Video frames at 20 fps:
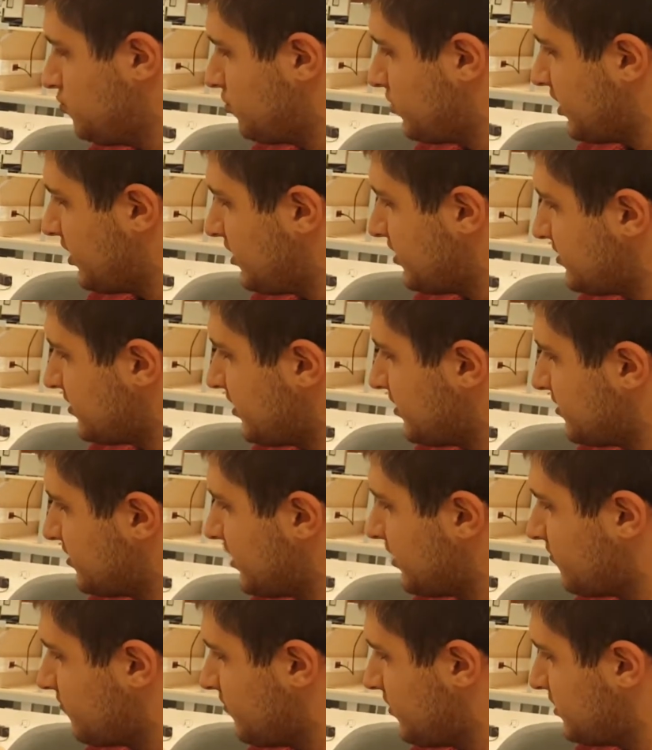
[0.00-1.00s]
you cannot
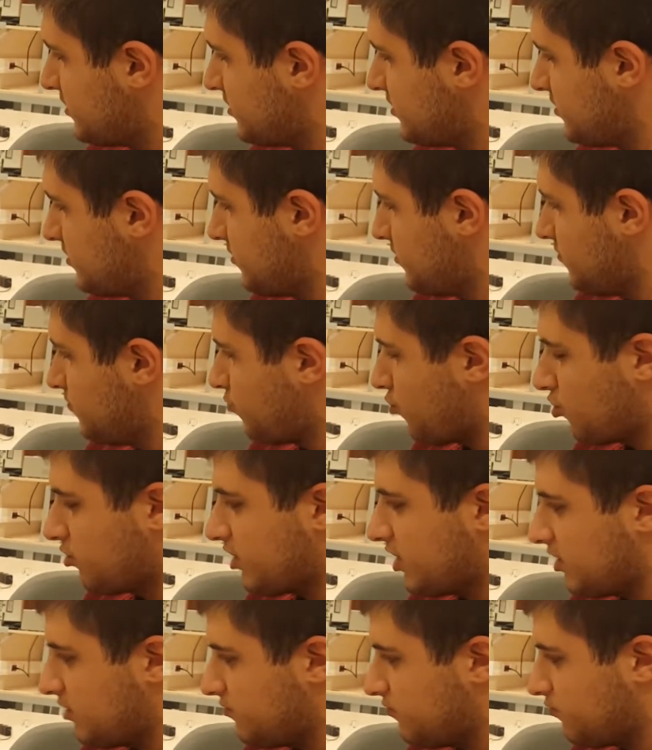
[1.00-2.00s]
attack with more
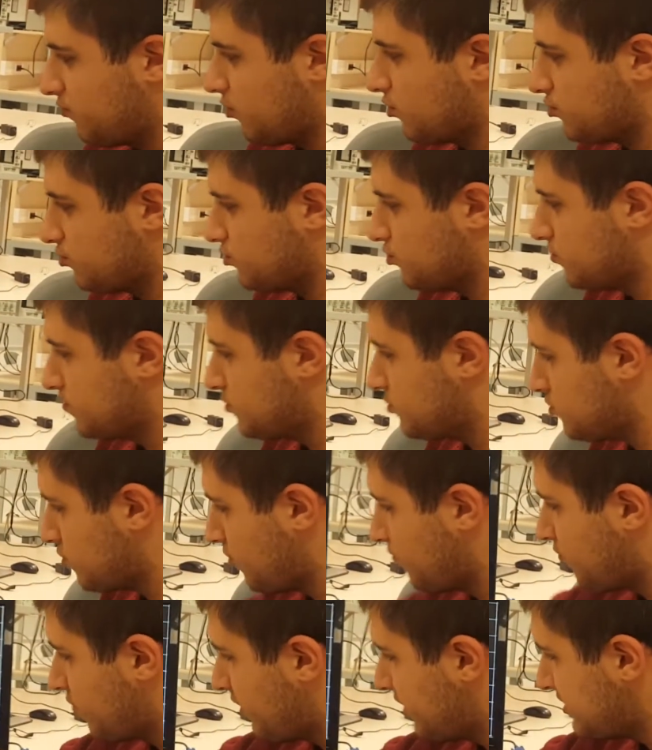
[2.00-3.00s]
than 4 troops.
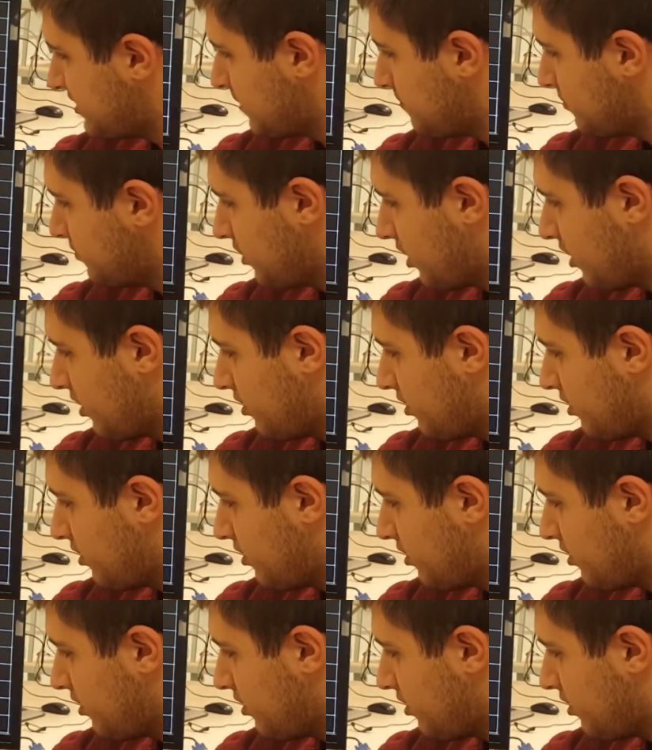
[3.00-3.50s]
So for example,